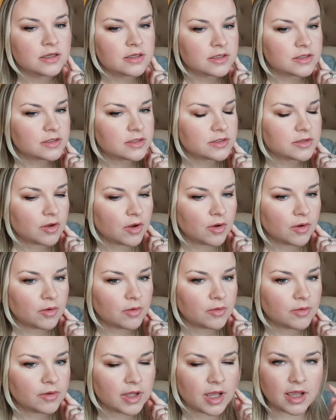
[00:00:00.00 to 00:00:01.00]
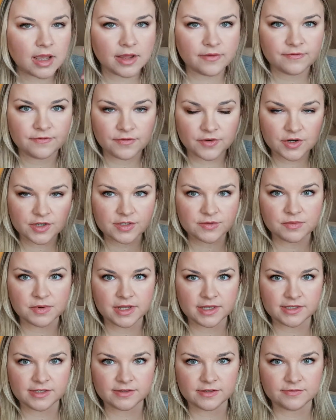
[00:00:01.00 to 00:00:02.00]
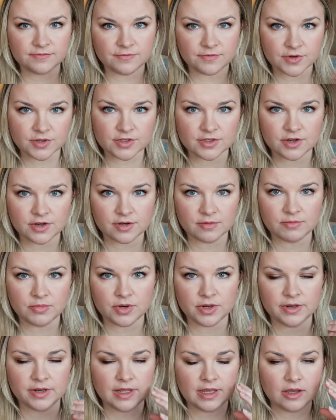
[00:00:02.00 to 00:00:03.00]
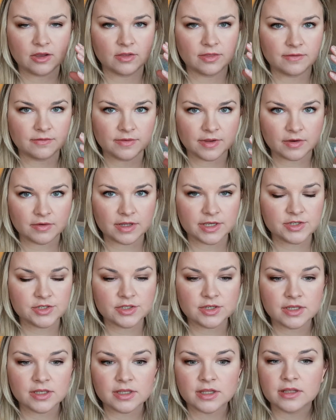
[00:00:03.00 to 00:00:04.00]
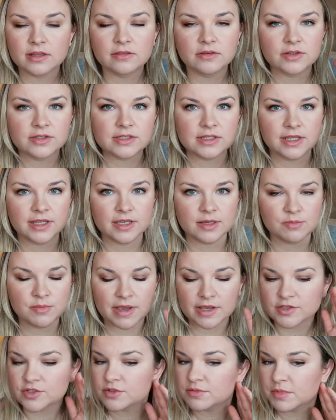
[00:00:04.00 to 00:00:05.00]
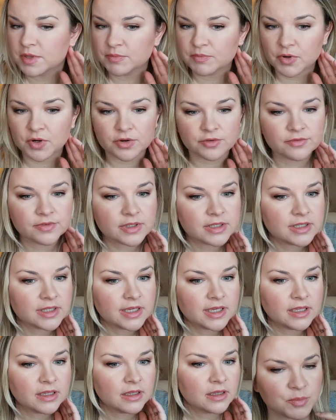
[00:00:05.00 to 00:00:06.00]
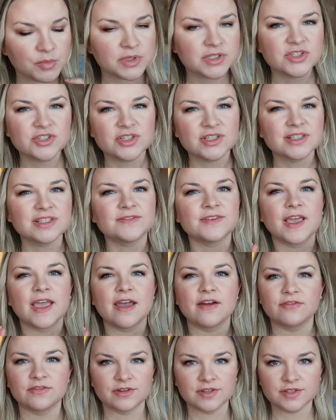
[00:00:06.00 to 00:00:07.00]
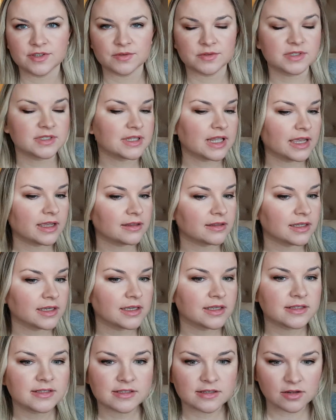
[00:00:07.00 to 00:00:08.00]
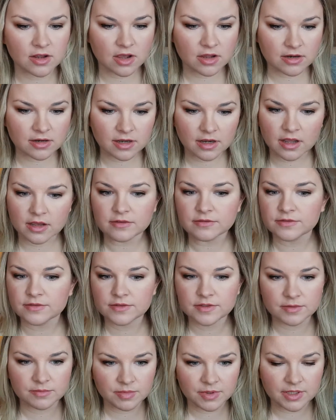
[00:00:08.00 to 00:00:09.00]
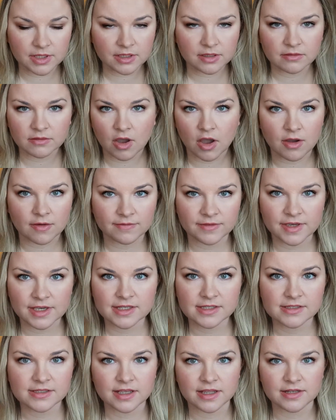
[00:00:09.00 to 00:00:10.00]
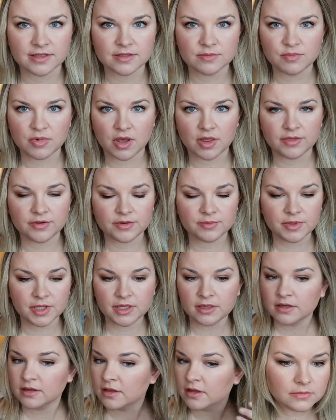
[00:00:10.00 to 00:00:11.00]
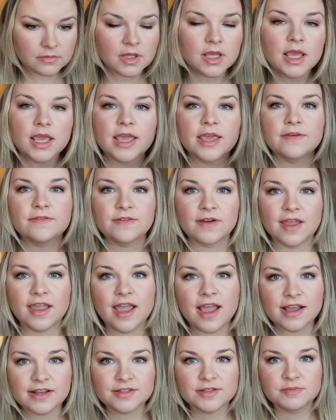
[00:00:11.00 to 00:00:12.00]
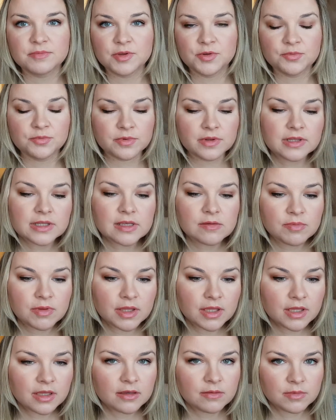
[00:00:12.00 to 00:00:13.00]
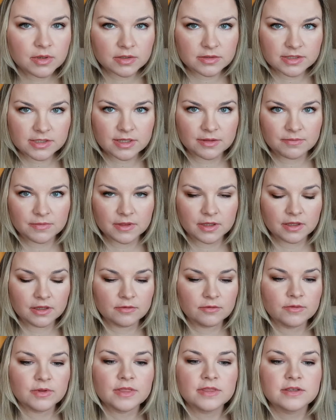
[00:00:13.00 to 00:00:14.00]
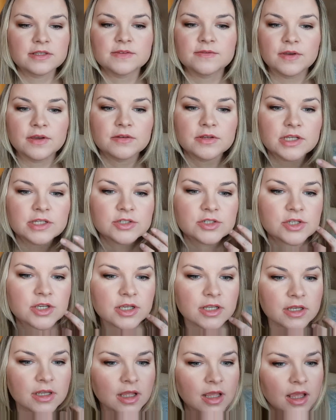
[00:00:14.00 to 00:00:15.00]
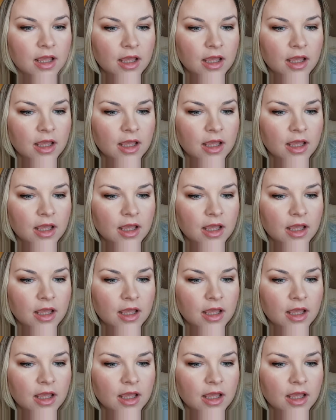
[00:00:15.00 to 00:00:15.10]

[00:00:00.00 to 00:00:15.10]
So at first, when I first started putting on the foundation, it looked like it matched me perfectly, but just ever so slightly. It's not enough to be obvious and to bother me. If I had to be really picky about something with this foundation,